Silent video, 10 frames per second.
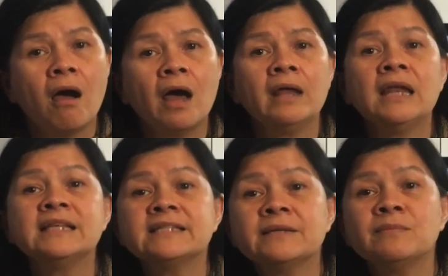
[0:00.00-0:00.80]

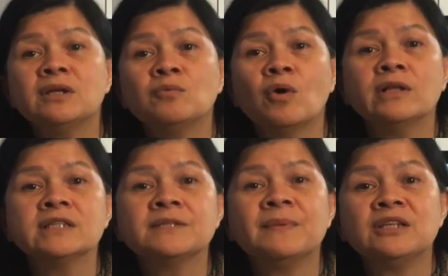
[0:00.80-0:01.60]
Unless somebody
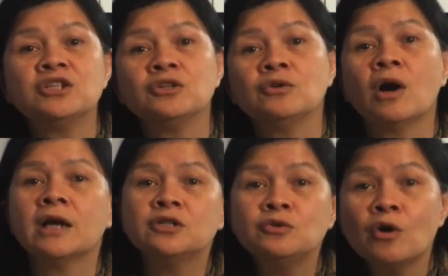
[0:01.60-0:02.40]
wants me to,
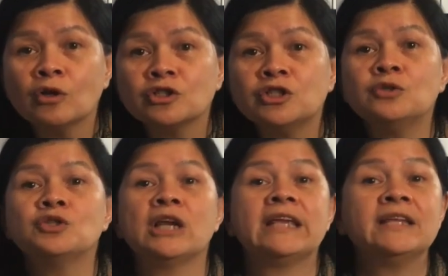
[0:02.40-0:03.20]
I do not
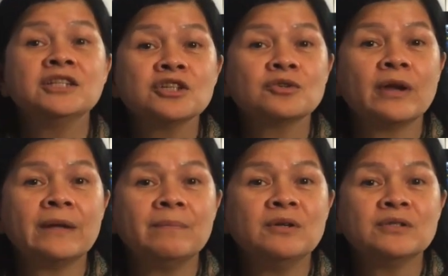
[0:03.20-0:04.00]
usually
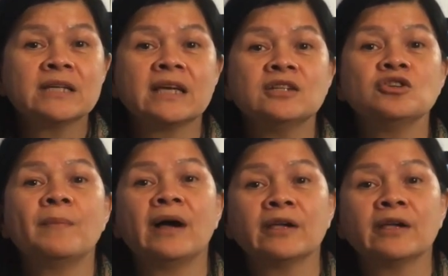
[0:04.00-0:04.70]
integrate music into my